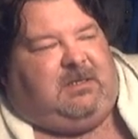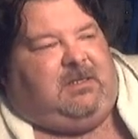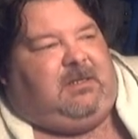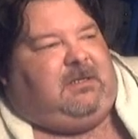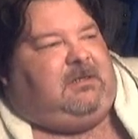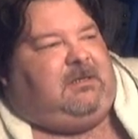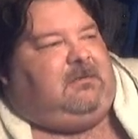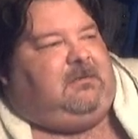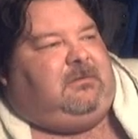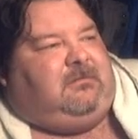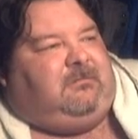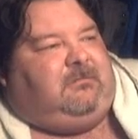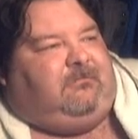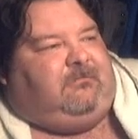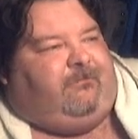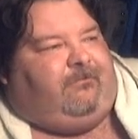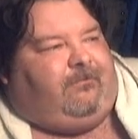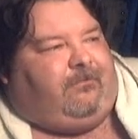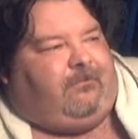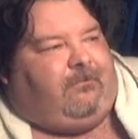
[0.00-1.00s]
and then
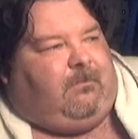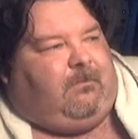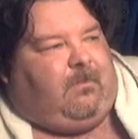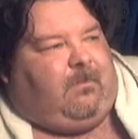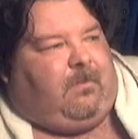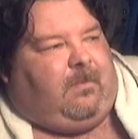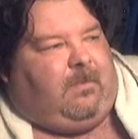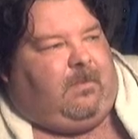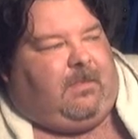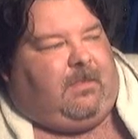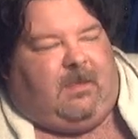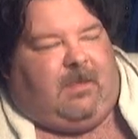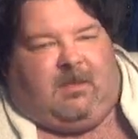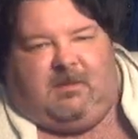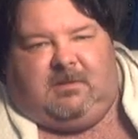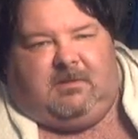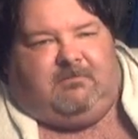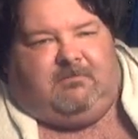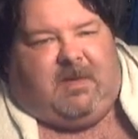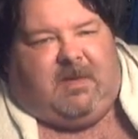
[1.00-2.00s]

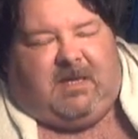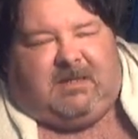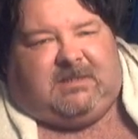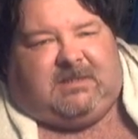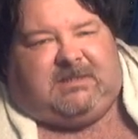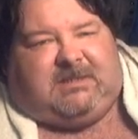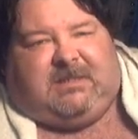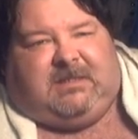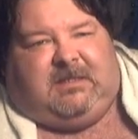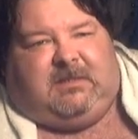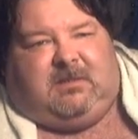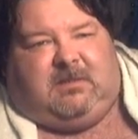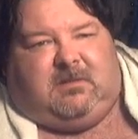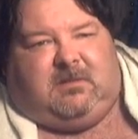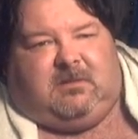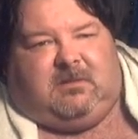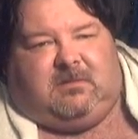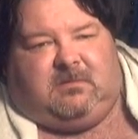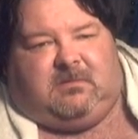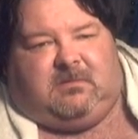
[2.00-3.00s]
the medicine.